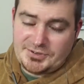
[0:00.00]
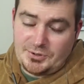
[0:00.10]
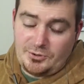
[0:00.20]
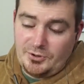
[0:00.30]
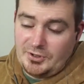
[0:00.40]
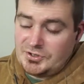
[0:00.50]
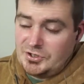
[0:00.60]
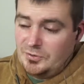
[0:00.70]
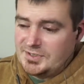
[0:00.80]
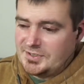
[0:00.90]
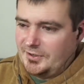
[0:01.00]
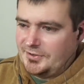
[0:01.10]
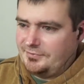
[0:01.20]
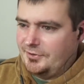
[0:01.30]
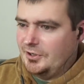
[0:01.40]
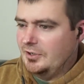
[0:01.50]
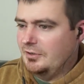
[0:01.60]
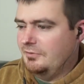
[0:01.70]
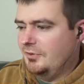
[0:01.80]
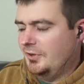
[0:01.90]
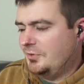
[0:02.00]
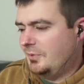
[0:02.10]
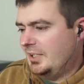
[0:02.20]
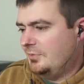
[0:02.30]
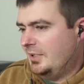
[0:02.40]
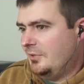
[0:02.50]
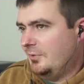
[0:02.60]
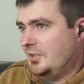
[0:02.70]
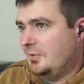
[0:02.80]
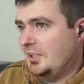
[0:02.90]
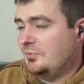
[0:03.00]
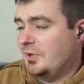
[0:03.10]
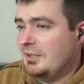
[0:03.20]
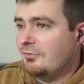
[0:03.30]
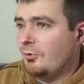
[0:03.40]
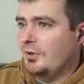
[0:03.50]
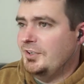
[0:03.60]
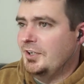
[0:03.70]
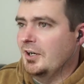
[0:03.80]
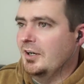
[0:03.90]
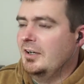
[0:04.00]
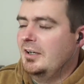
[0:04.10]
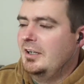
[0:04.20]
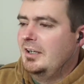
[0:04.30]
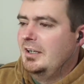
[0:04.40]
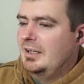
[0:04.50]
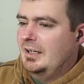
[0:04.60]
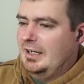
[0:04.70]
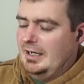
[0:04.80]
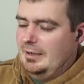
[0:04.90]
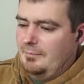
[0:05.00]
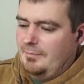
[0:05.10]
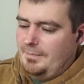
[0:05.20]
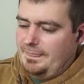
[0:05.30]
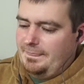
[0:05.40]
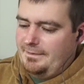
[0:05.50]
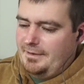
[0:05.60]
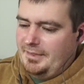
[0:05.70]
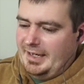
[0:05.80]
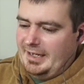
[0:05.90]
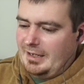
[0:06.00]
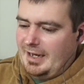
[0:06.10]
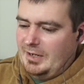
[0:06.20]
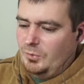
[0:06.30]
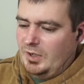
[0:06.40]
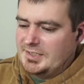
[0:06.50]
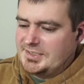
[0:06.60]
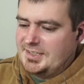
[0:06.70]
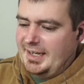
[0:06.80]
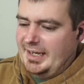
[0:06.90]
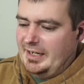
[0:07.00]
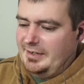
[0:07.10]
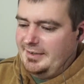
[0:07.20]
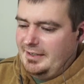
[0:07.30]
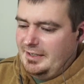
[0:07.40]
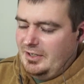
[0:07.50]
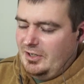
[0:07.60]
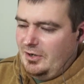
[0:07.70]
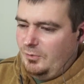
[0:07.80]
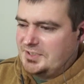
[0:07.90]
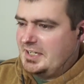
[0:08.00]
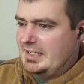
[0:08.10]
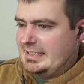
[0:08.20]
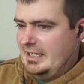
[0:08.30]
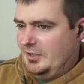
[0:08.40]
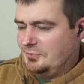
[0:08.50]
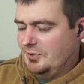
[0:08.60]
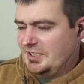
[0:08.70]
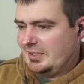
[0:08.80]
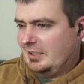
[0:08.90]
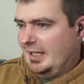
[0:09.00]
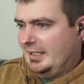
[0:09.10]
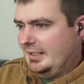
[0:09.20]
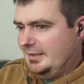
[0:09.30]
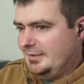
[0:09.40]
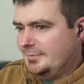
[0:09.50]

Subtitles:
quarter 2 results for the 2023-2024 year, the headline was that whiskey sales were declining.